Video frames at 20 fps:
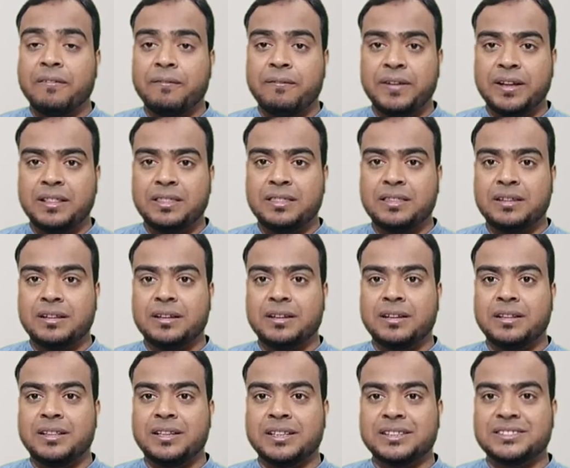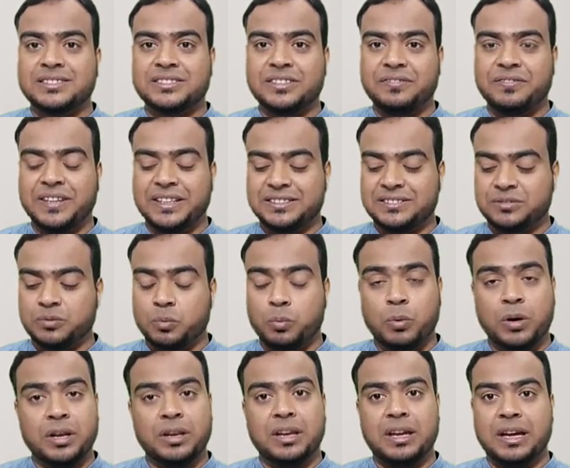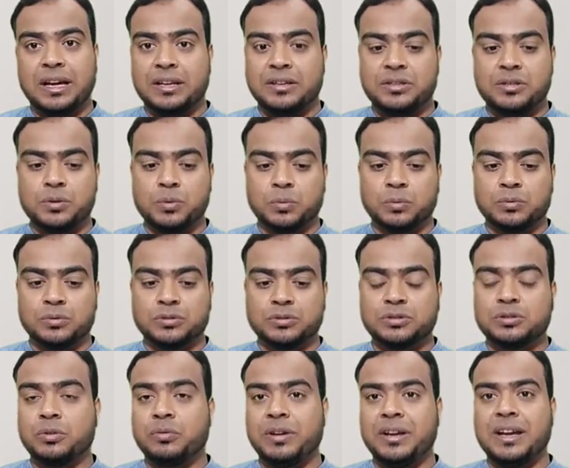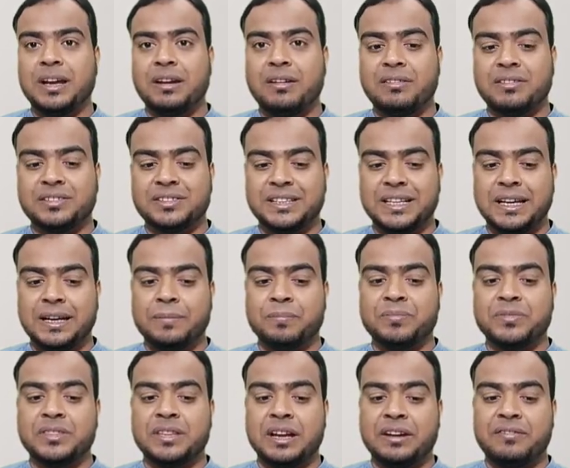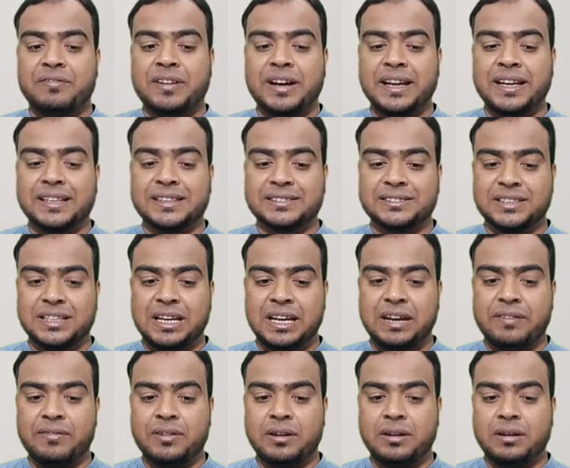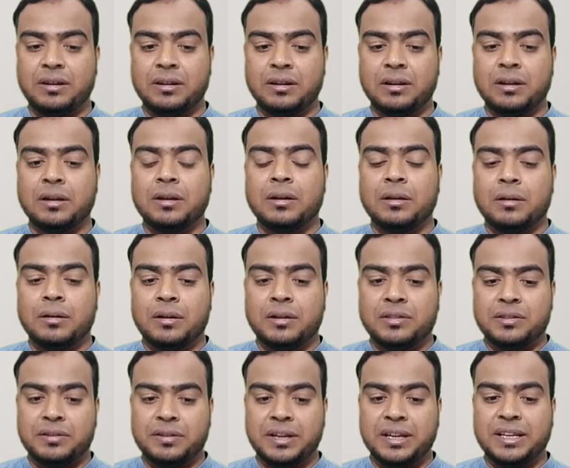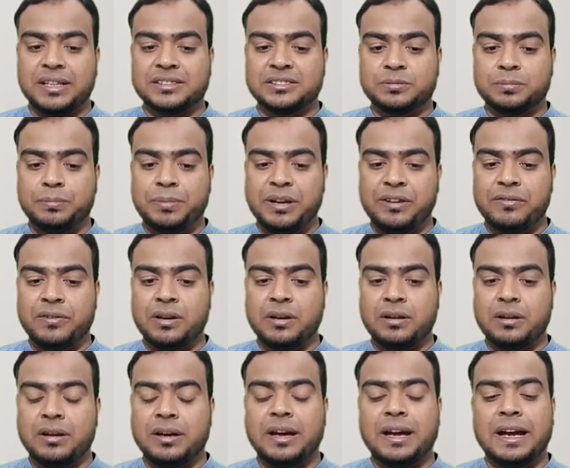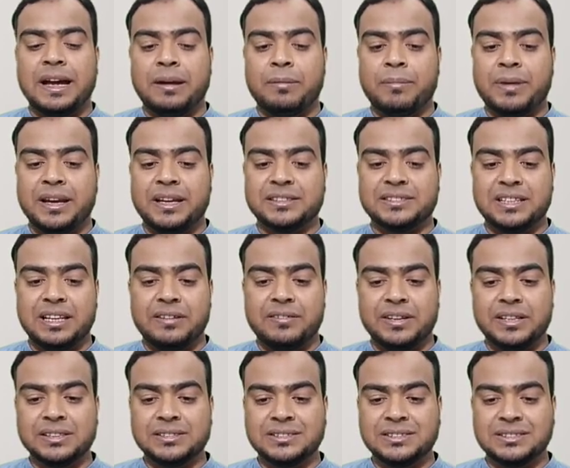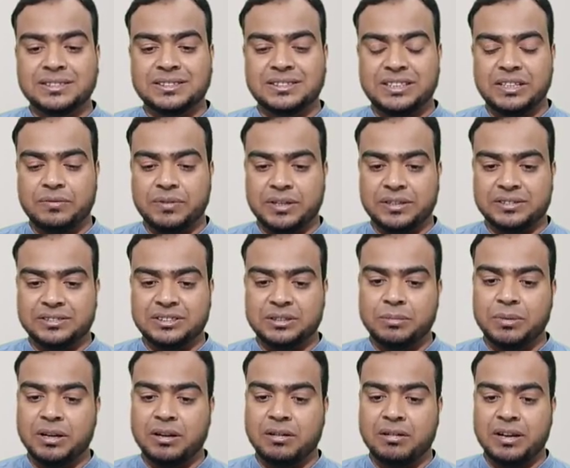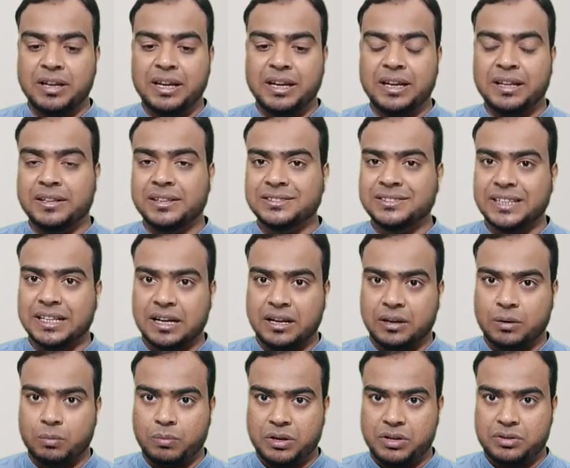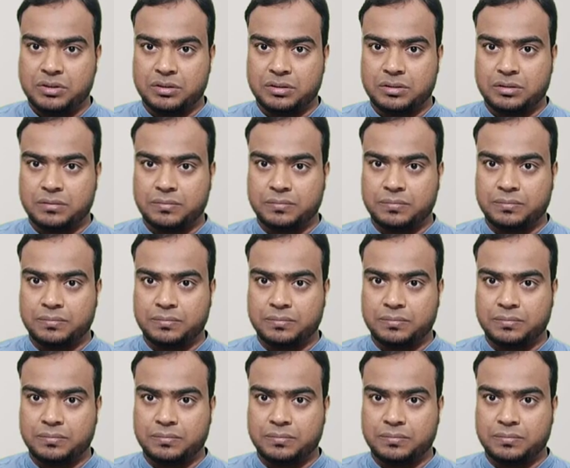with the suffix 1 and 2. So we can say that 5 is A1, 3 is B1 and minus 11 is C1. Similarly in the second equation,